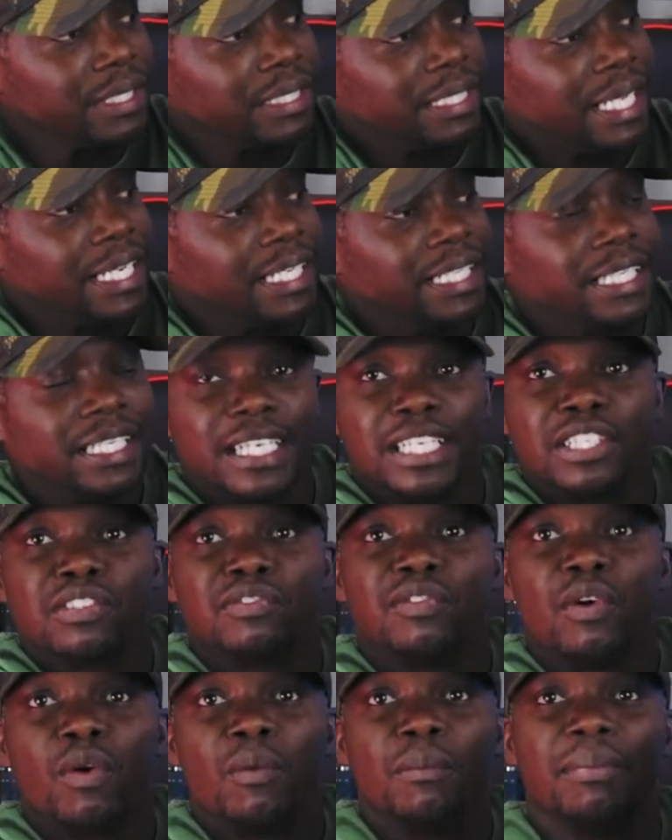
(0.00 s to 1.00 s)
lining is
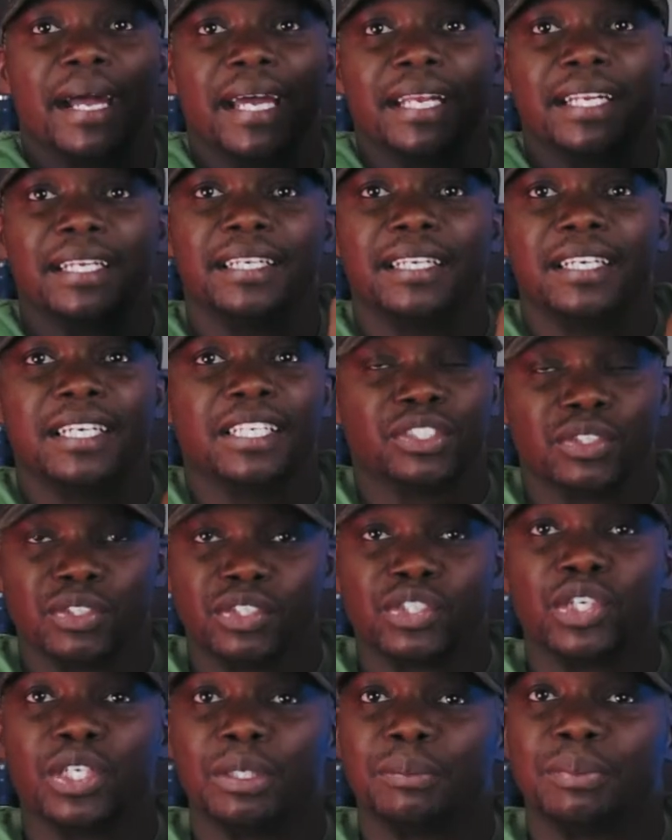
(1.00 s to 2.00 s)
foam padded, so
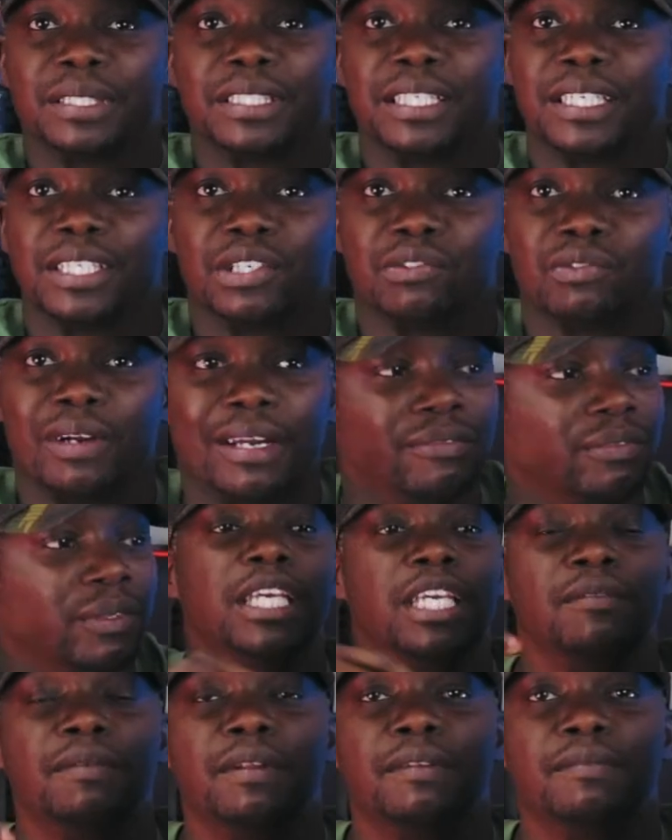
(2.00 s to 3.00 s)
it's going to protect your rifle.
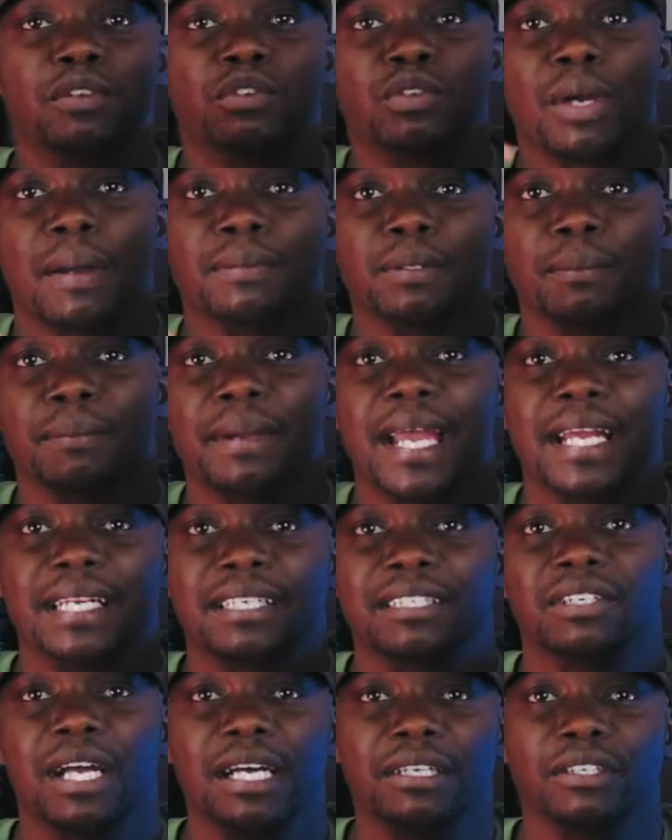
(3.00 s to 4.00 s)
Even if you drop the
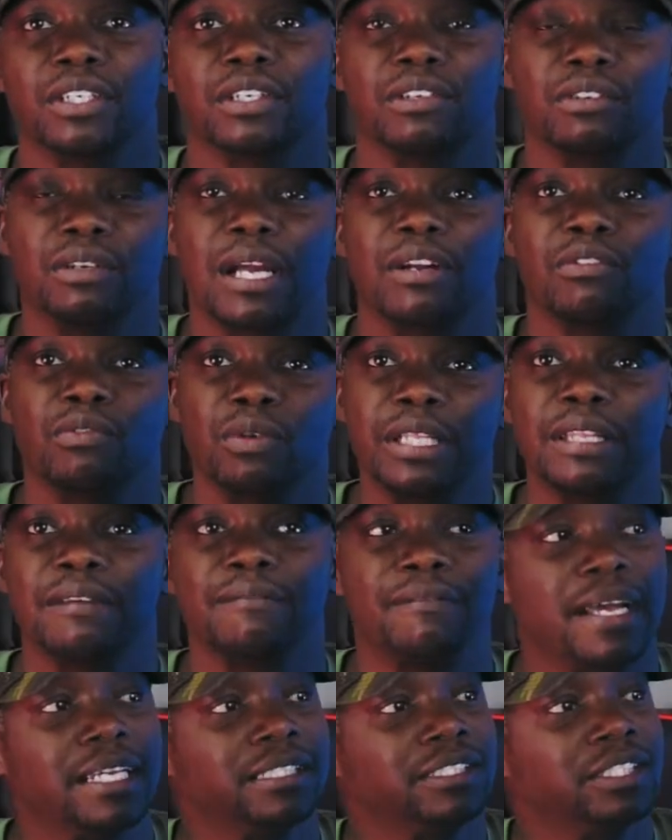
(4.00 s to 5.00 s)
bag down on the ground really
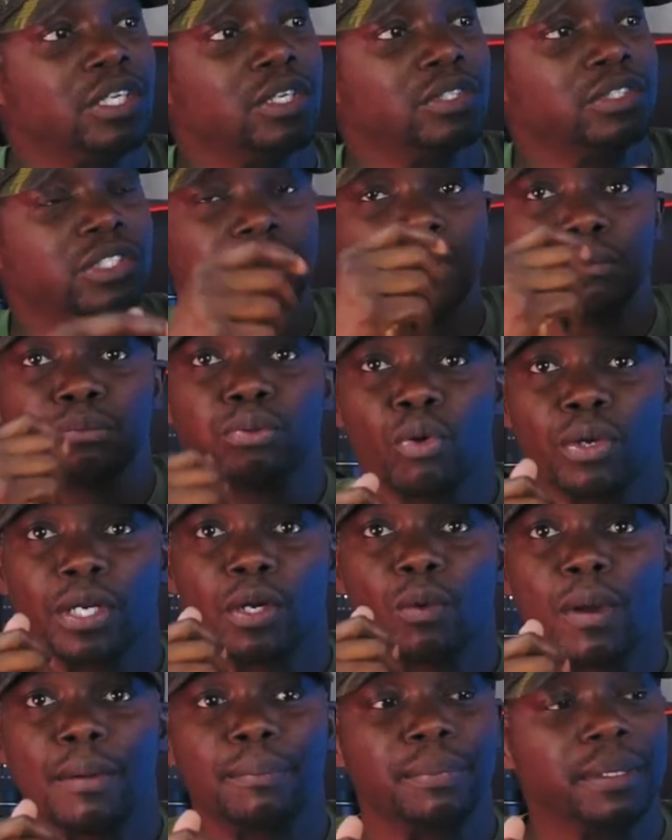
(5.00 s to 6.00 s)
fast to deploy
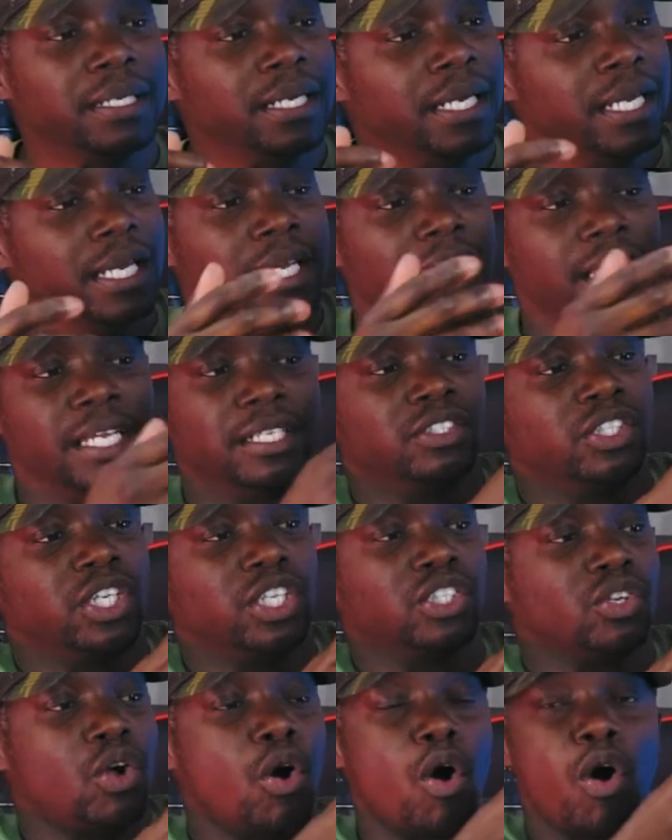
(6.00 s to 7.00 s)
the weapon,
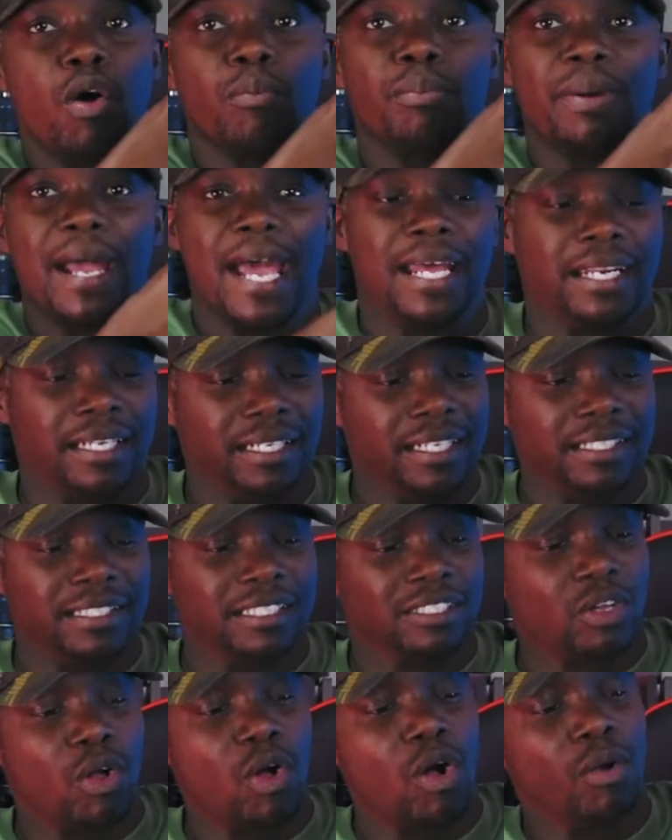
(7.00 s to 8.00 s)
it's all padded. This
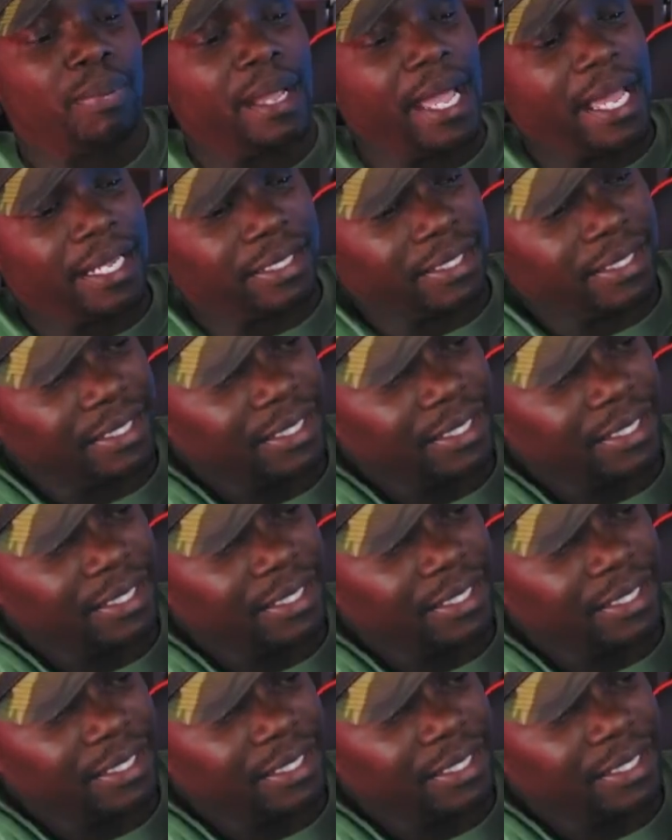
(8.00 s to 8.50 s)
is all padded,